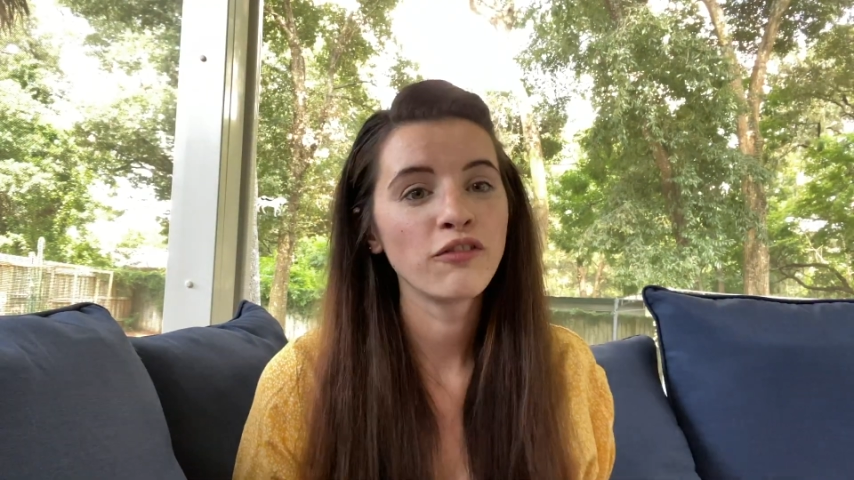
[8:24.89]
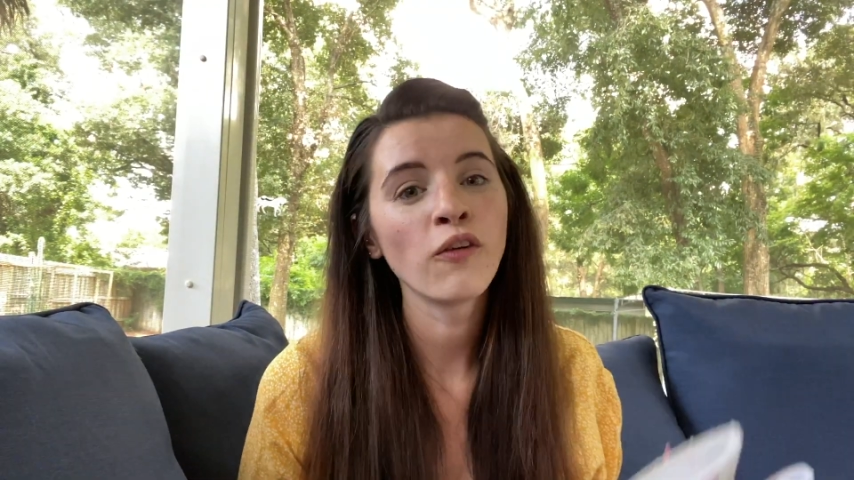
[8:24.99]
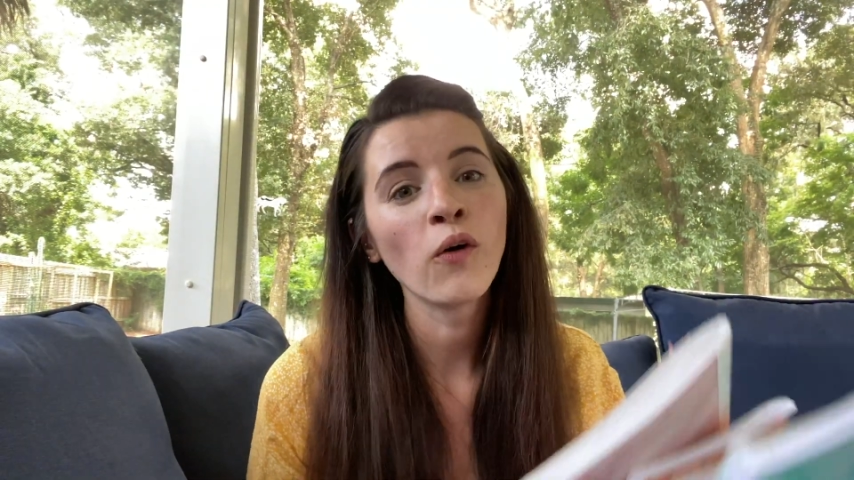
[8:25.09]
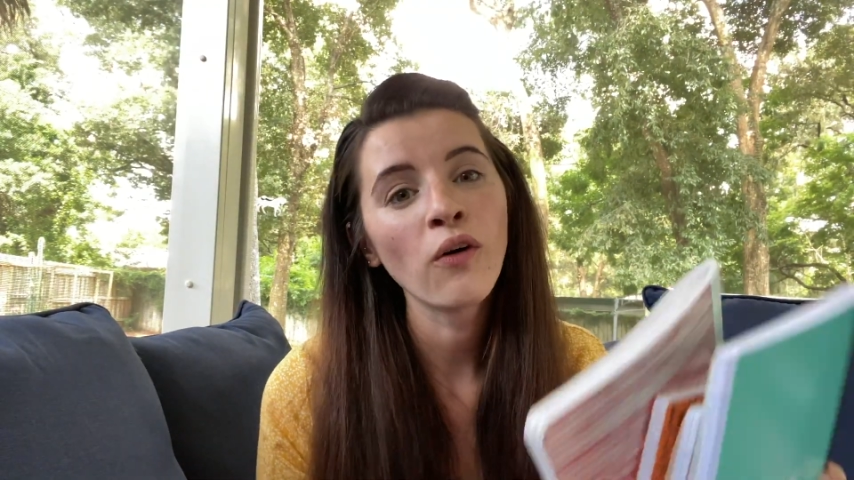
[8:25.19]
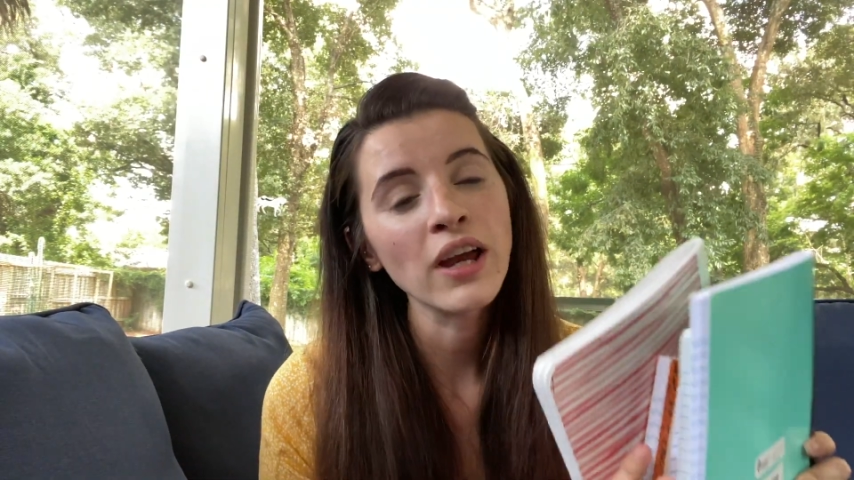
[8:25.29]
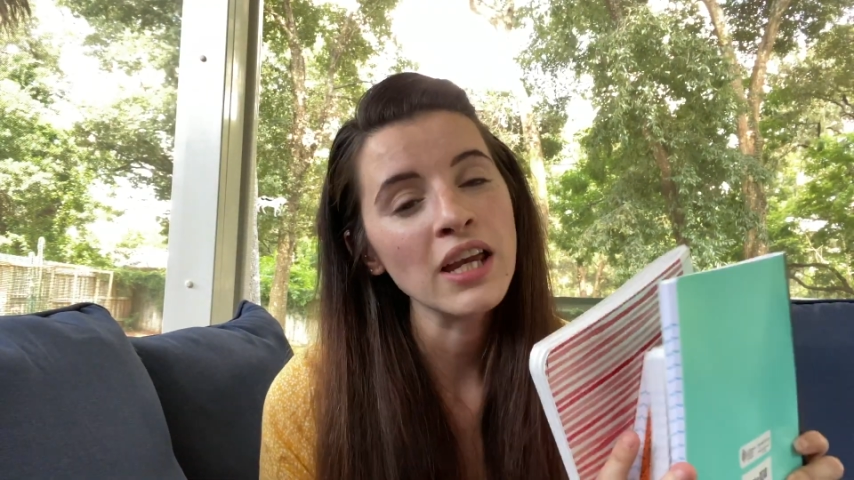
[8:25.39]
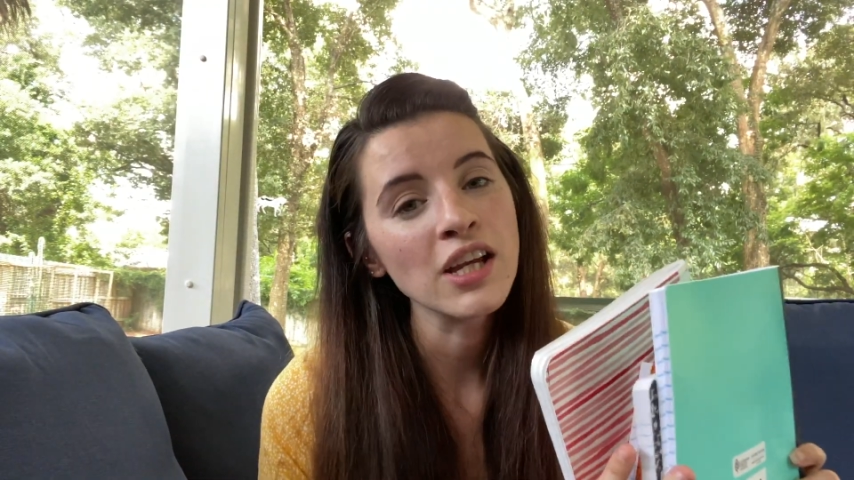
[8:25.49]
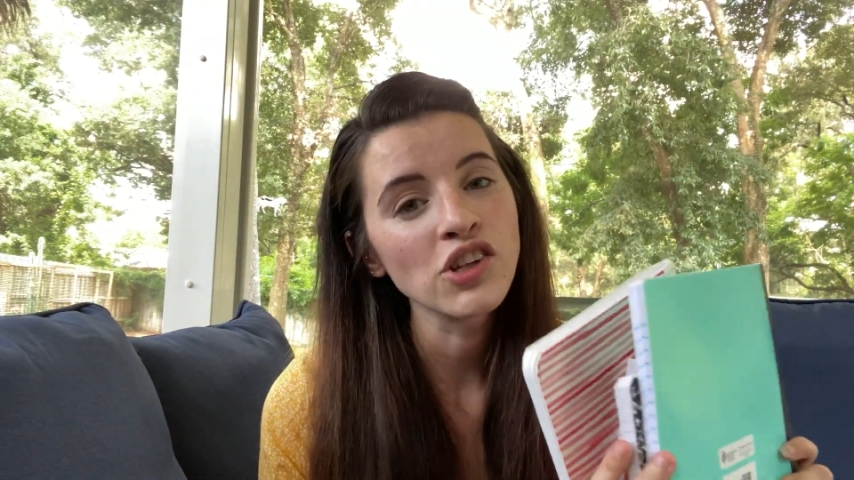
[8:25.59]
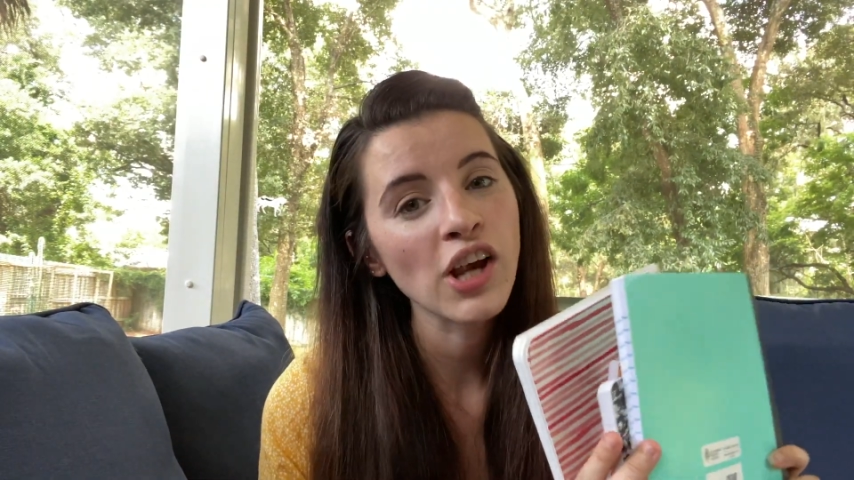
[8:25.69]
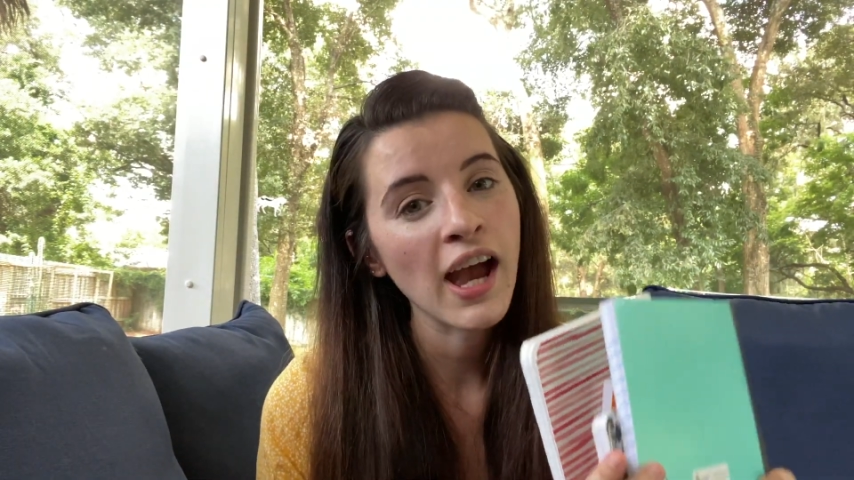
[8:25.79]
for
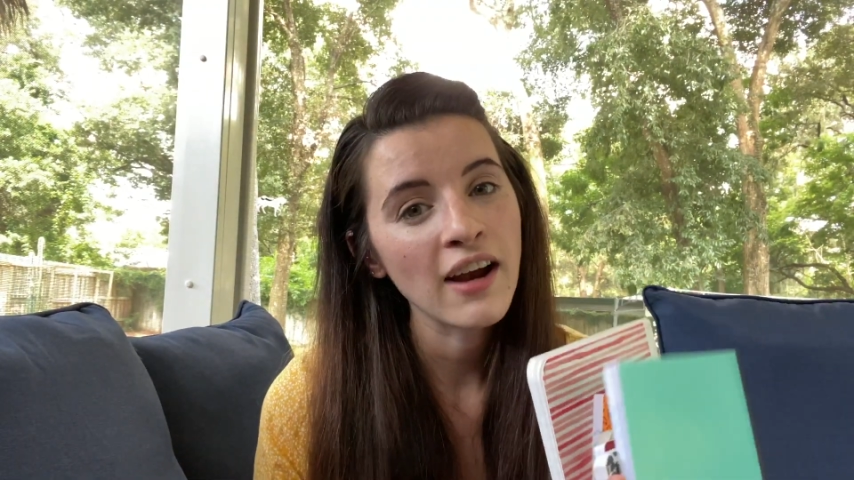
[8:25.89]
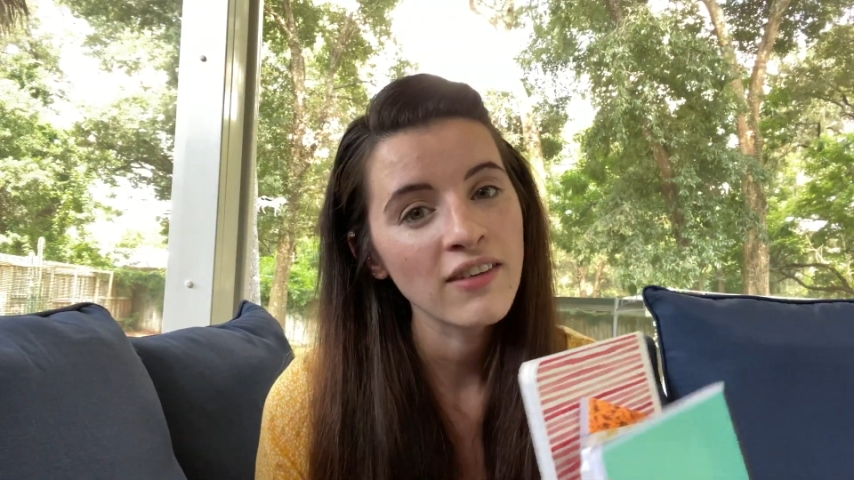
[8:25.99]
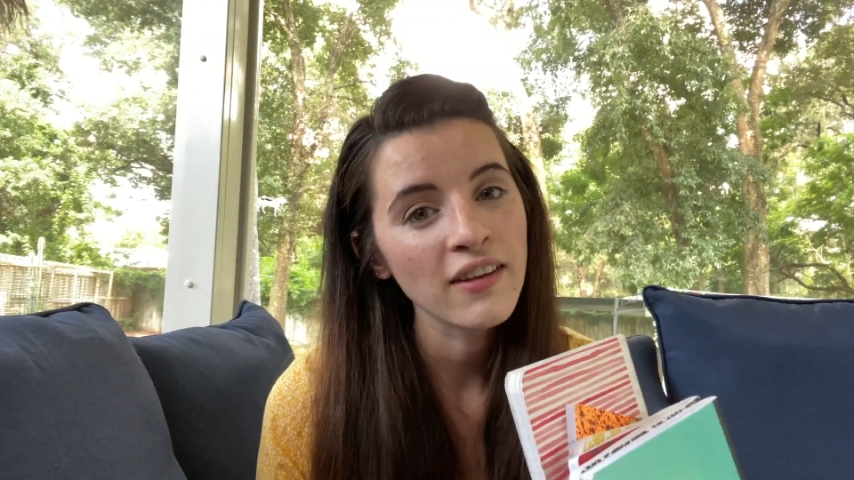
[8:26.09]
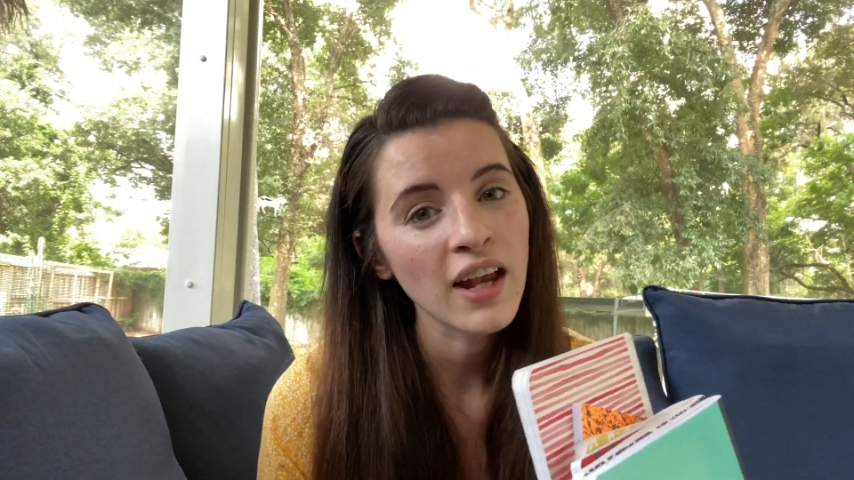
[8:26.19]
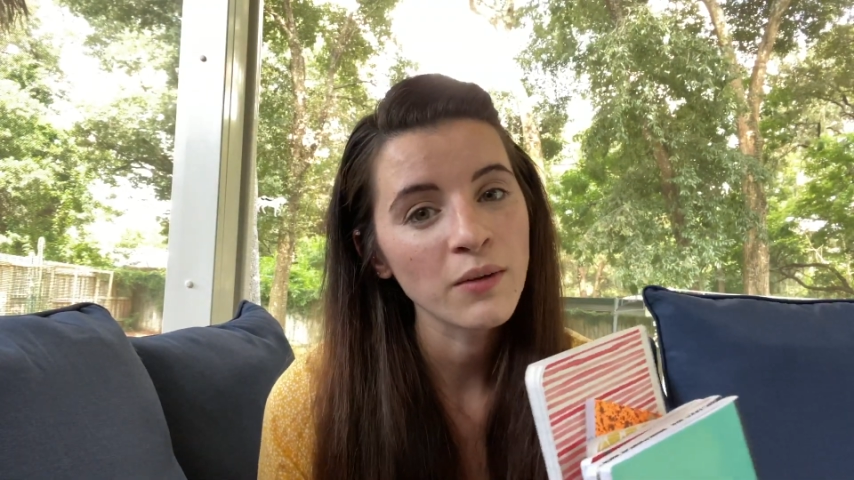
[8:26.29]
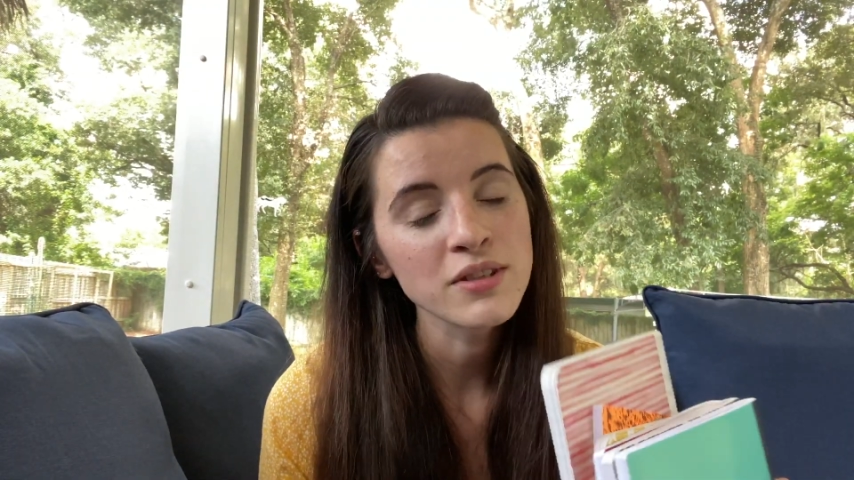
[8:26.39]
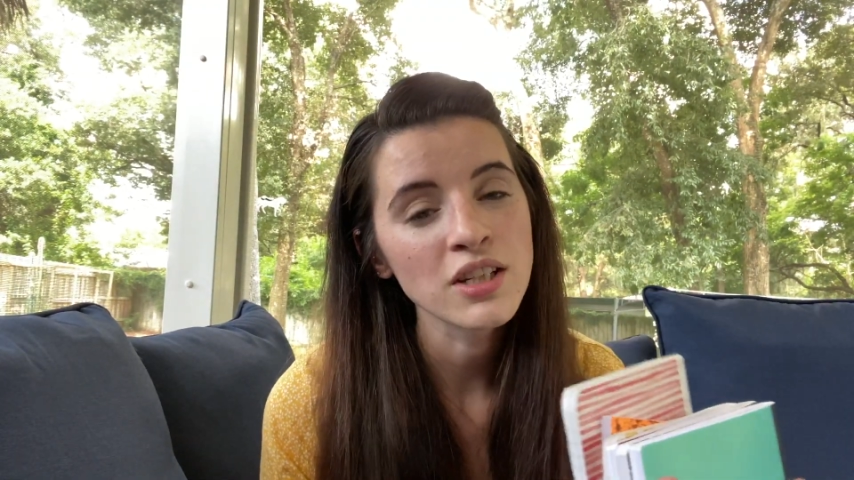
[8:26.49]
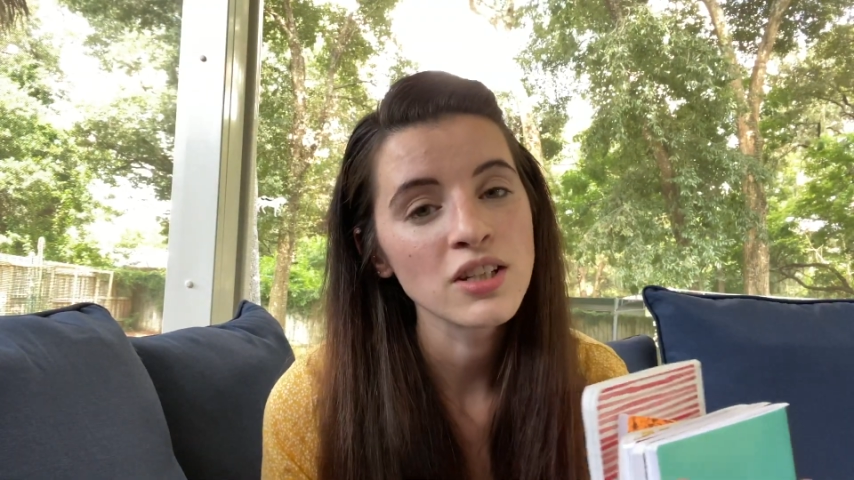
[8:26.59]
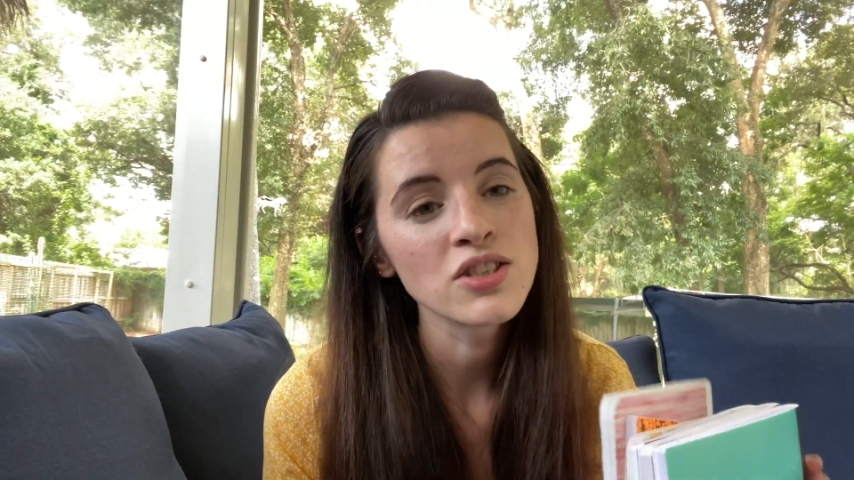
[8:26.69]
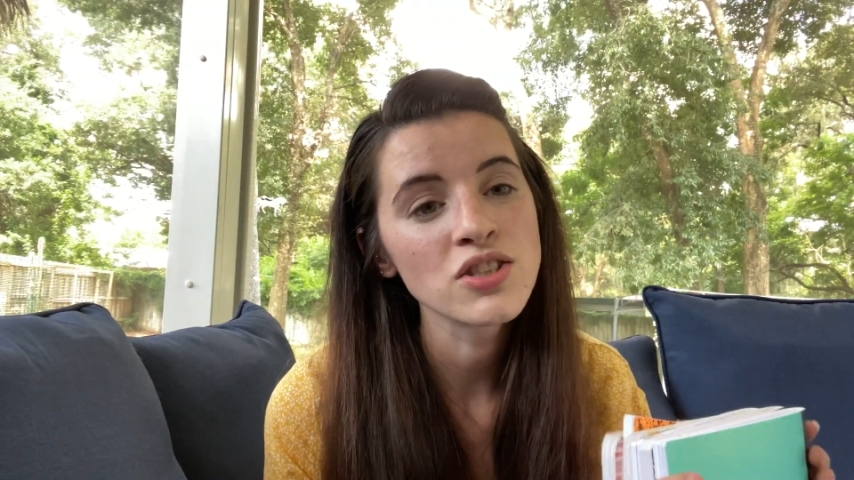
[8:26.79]
each area that I was
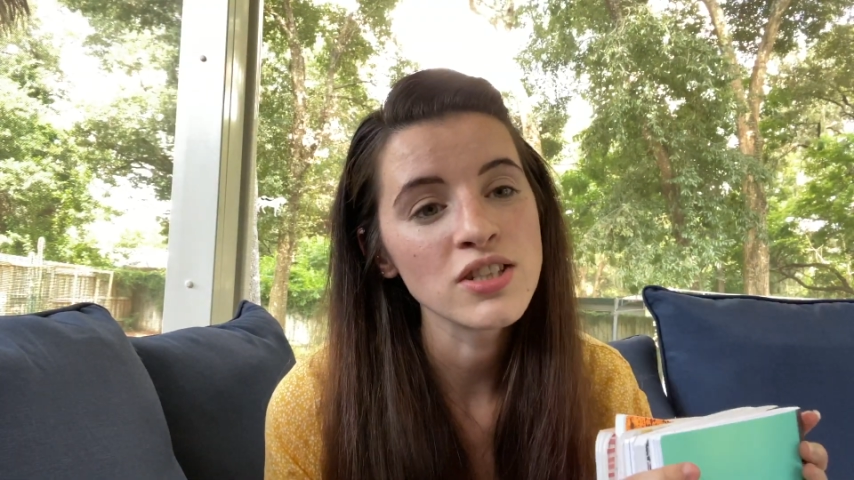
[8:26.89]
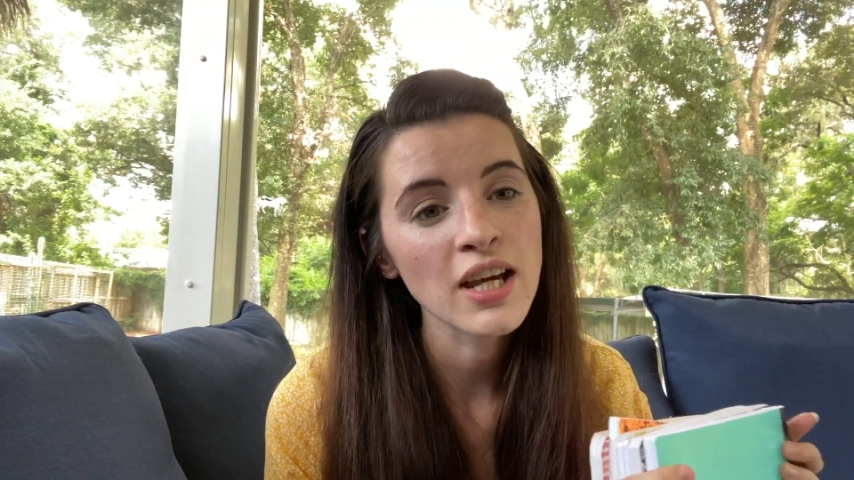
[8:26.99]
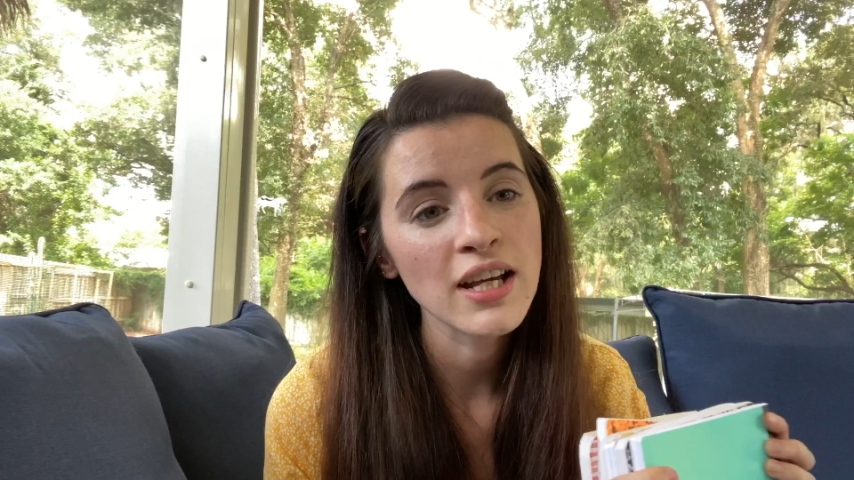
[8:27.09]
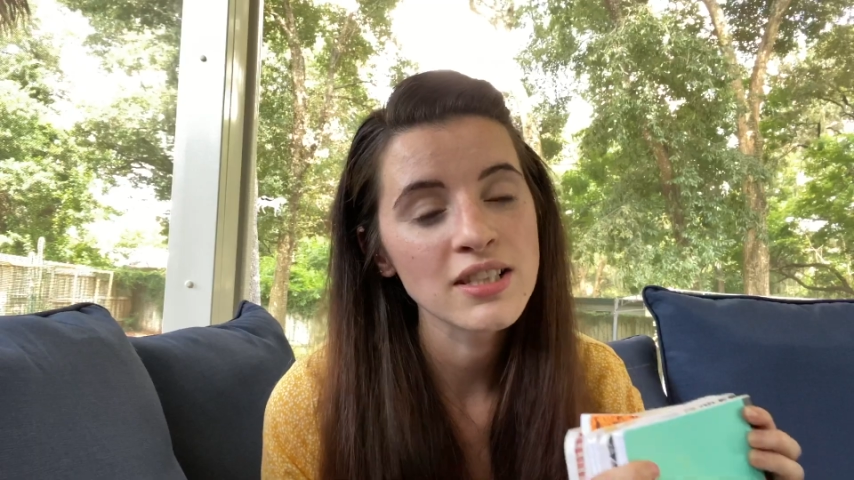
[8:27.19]
going to study.